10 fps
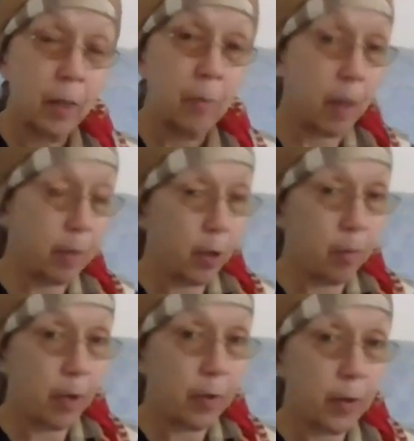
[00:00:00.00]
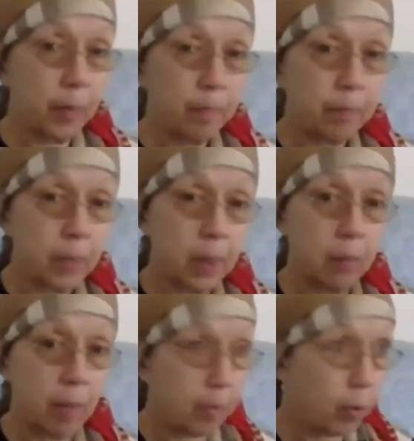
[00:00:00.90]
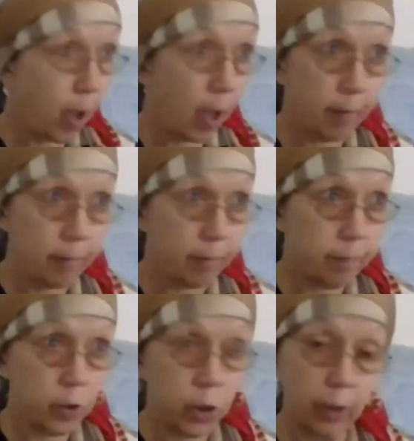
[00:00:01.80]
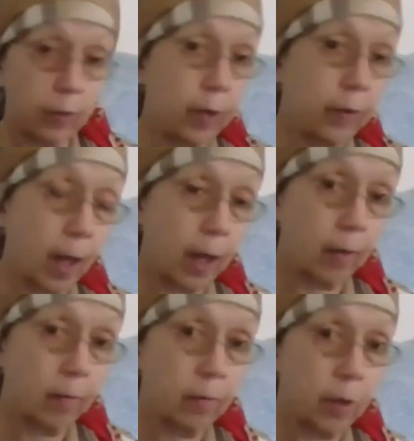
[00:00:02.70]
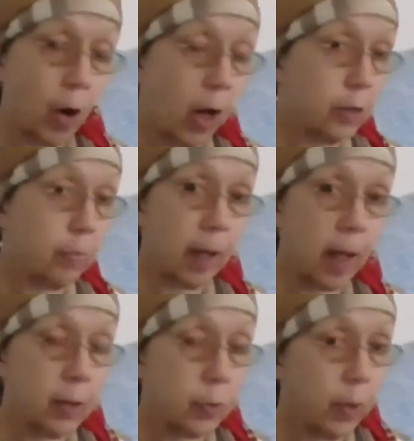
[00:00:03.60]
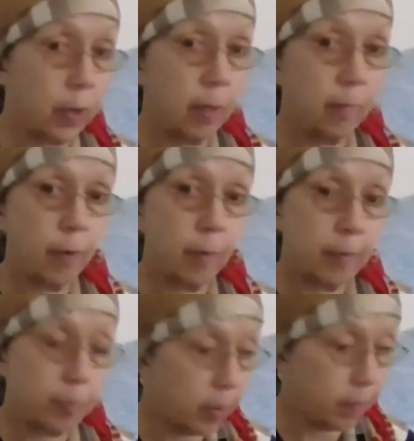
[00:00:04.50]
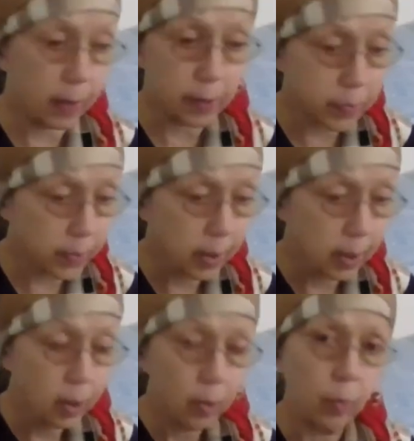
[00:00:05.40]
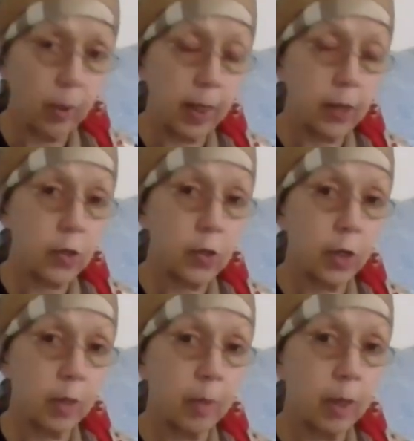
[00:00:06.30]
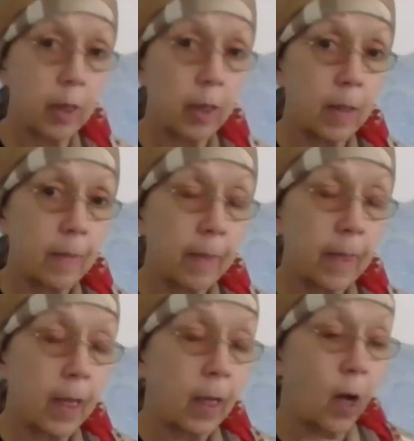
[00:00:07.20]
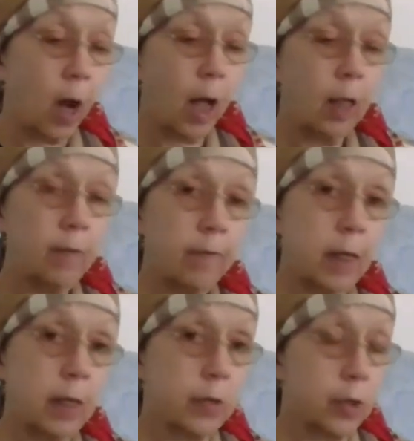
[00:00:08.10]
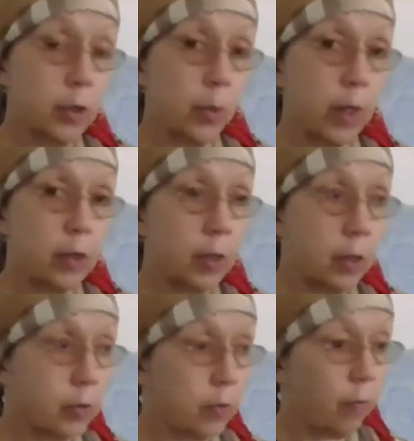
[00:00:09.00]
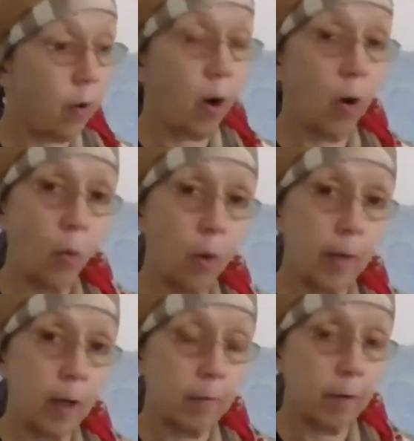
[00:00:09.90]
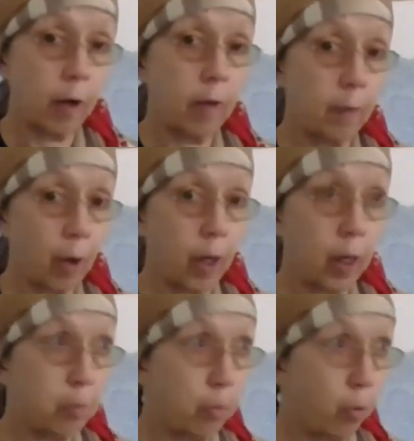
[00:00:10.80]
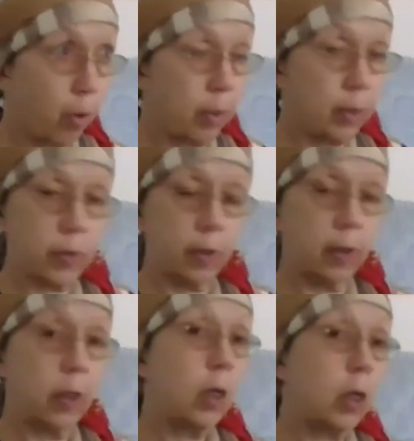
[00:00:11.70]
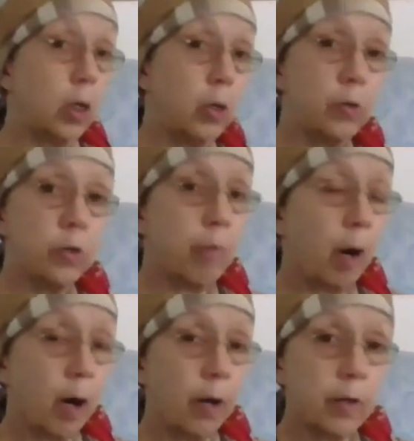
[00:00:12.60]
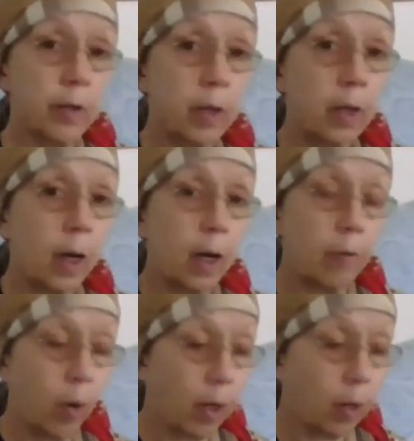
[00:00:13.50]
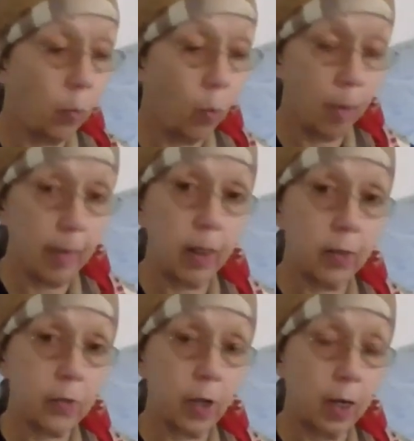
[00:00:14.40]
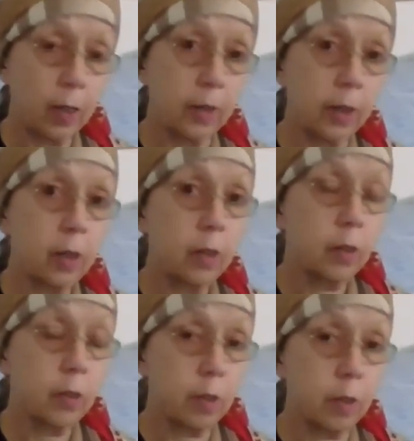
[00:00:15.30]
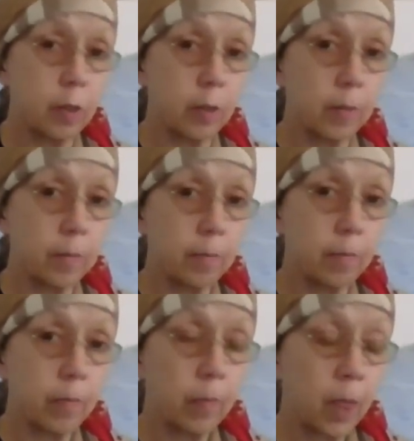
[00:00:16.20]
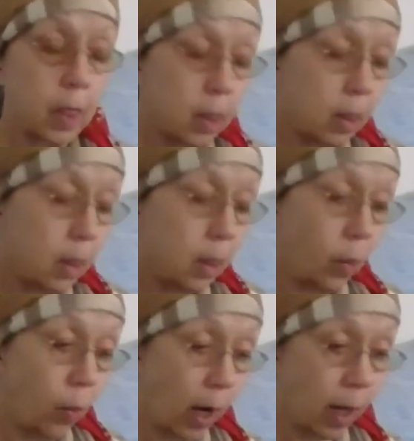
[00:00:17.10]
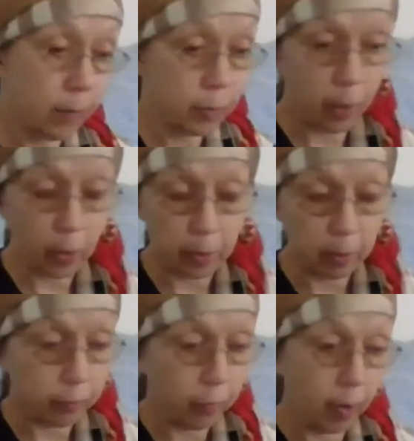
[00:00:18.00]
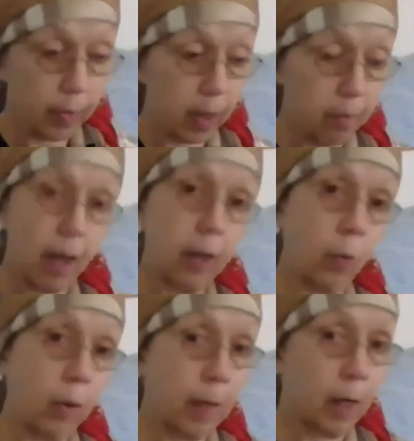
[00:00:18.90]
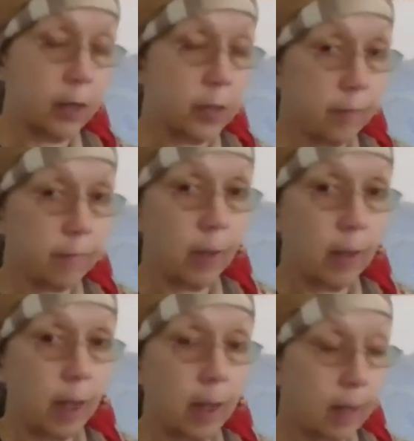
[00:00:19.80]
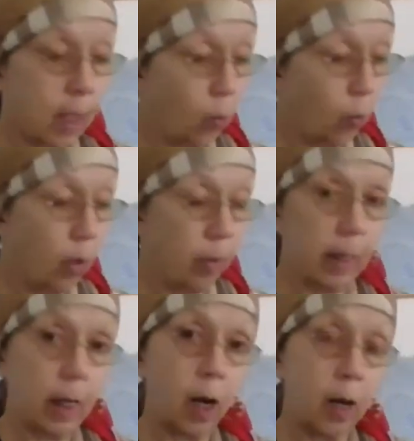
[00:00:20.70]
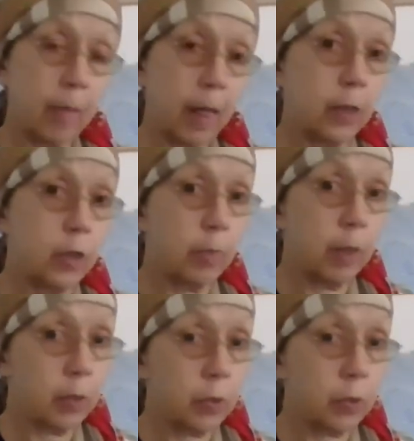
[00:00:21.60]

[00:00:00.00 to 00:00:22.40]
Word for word: maybe you're a mother, maybe you have children that your husband has with him from a previous relationship. All of these situations for a woman are very, very important. It's a huge part of what a woman is called to do. When I've spoken before that men and women are different and that women are made to be a